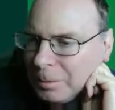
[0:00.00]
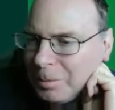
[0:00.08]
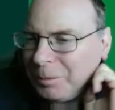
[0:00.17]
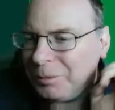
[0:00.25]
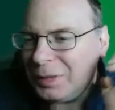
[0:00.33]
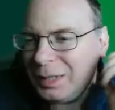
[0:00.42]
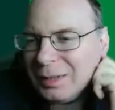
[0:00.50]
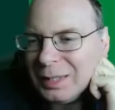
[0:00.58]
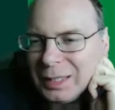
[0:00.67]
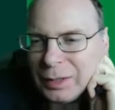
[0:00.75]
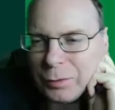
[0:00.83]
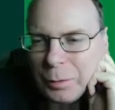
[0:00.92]
Oh, I'm
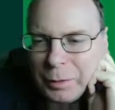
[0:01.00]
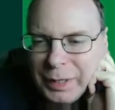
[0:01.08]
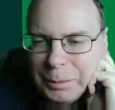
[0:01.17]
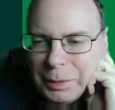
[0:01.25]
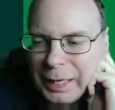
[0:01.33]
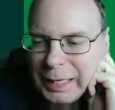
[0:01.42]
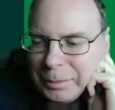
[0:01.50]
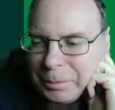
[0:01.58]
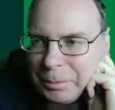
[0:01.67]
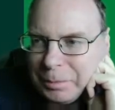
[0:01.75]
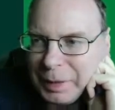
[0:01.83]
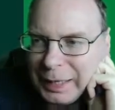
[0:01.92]
not really playing
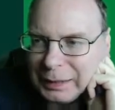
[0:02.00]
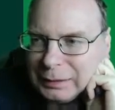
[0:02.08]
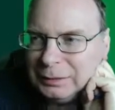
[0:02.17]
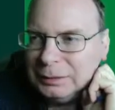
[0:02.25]
badly.